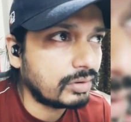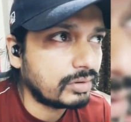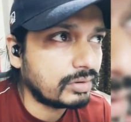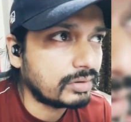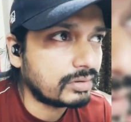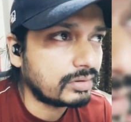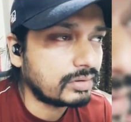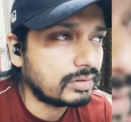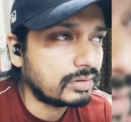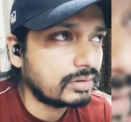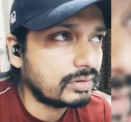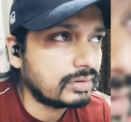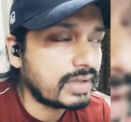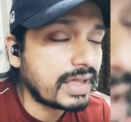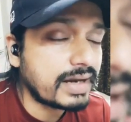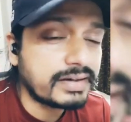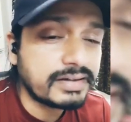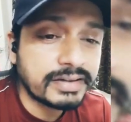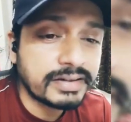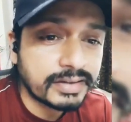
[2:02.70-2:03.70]
or
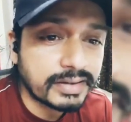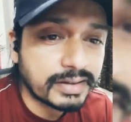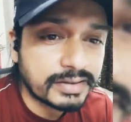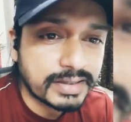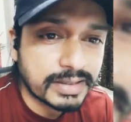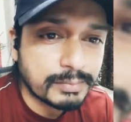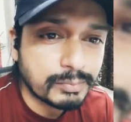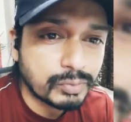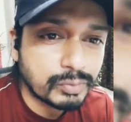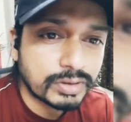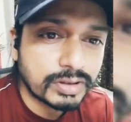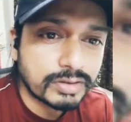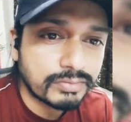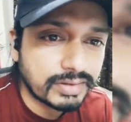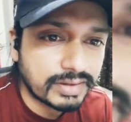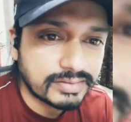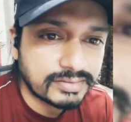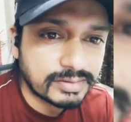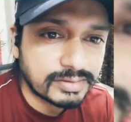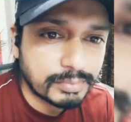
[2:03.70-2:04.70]
directing the team to give
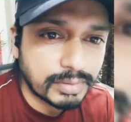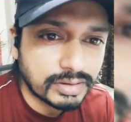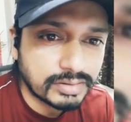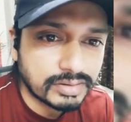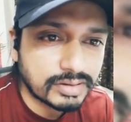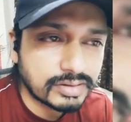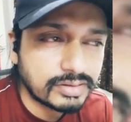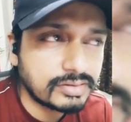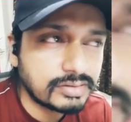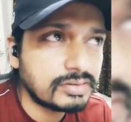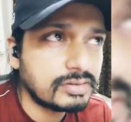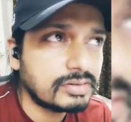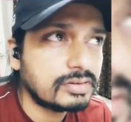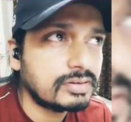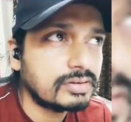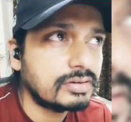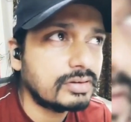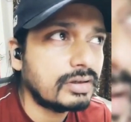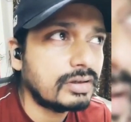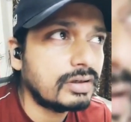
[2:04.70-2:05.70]
an estimate.
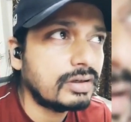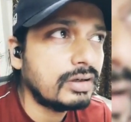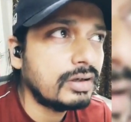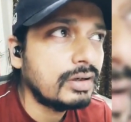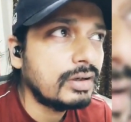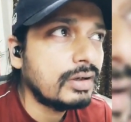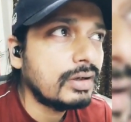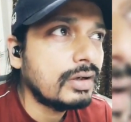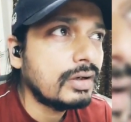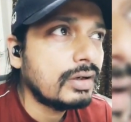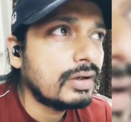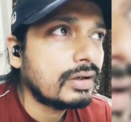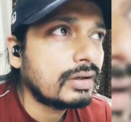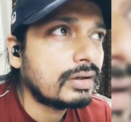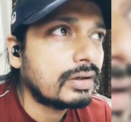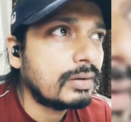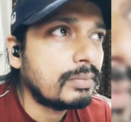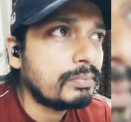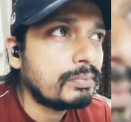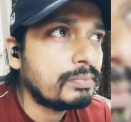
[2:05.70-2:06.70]
It's the
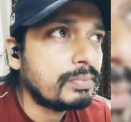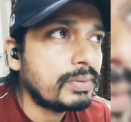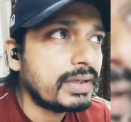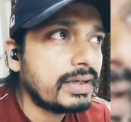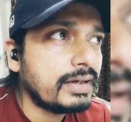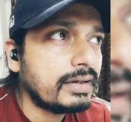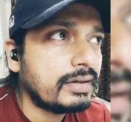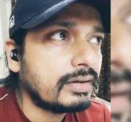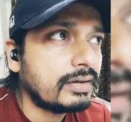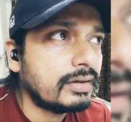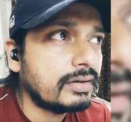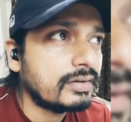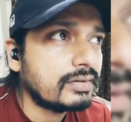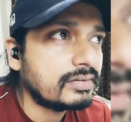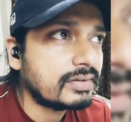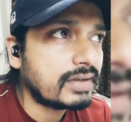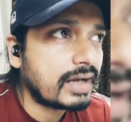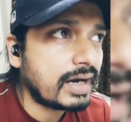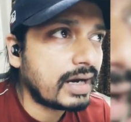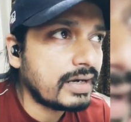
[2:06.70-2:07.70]
complete
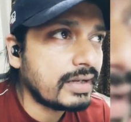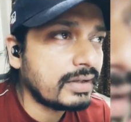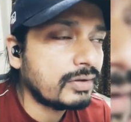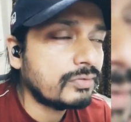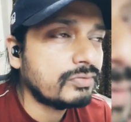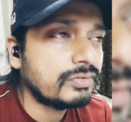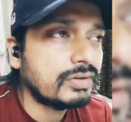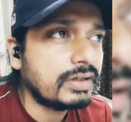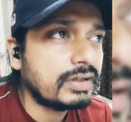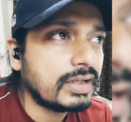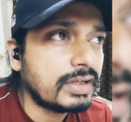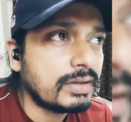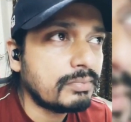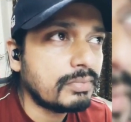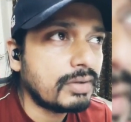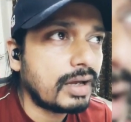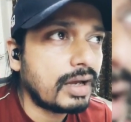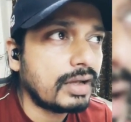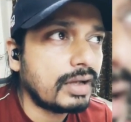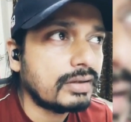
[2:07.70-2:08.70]
understanding of the
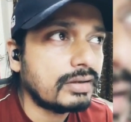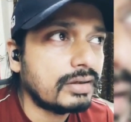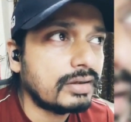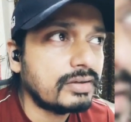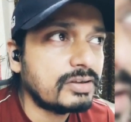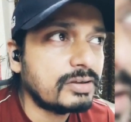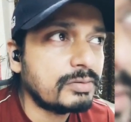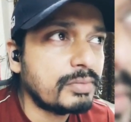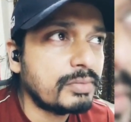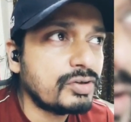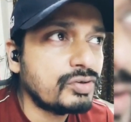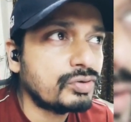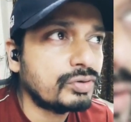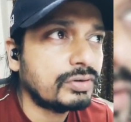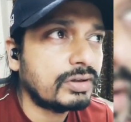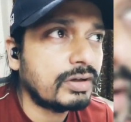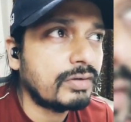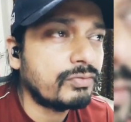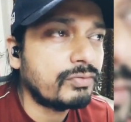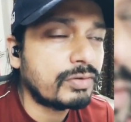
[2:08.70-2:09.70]
team, and the estimate
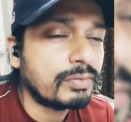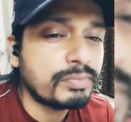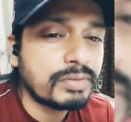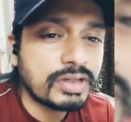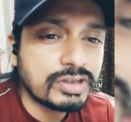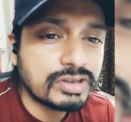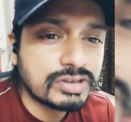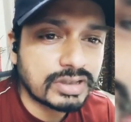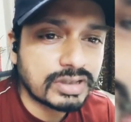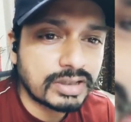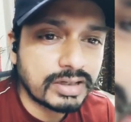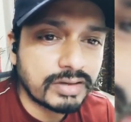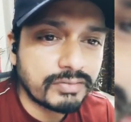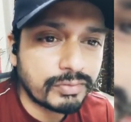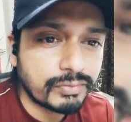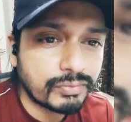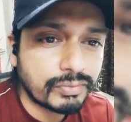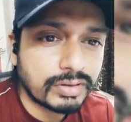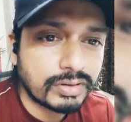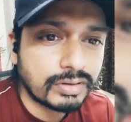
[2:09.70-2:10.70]
should come from each and
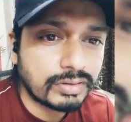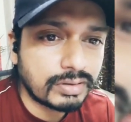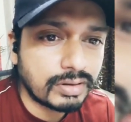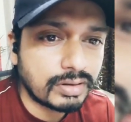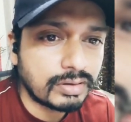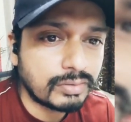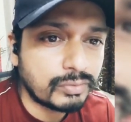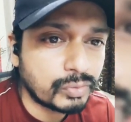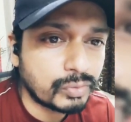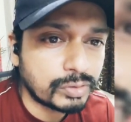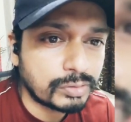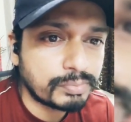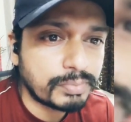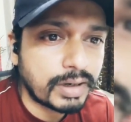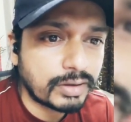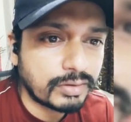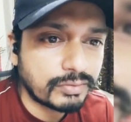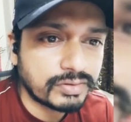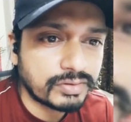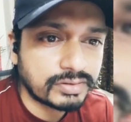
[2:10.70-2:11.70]
everyone who is
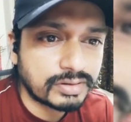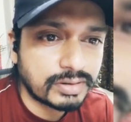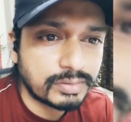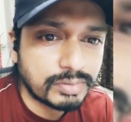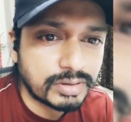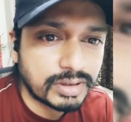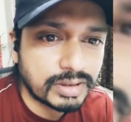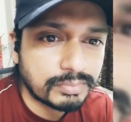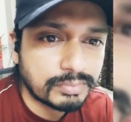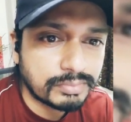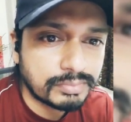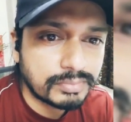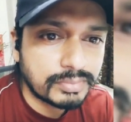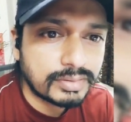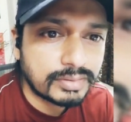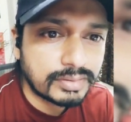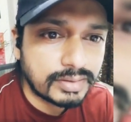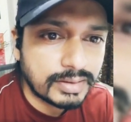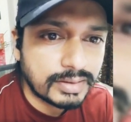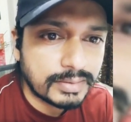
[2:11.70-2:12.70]
part of a Scrum team,
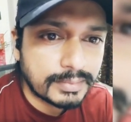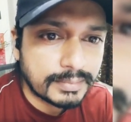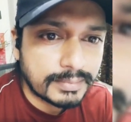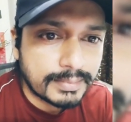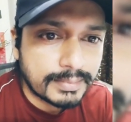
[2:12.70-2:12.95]
right?